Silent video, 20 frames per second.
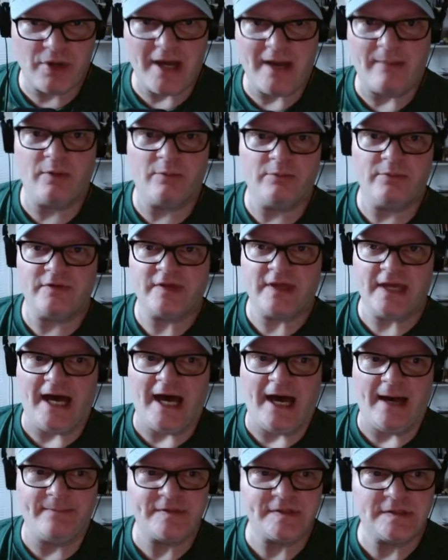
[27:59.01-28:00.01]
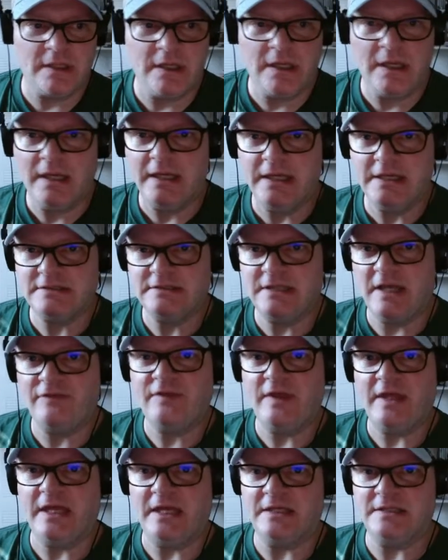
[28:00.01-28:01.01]
problem with cops is
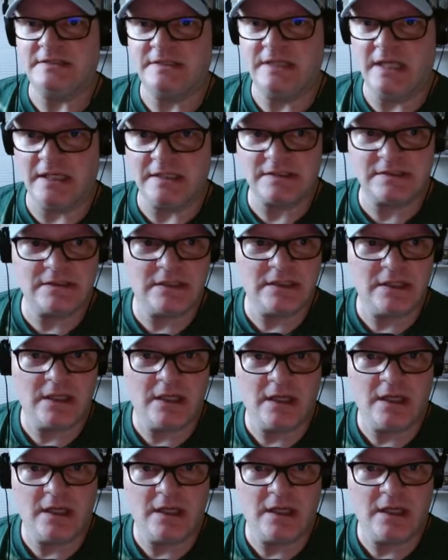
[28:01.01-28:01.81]
that they exist,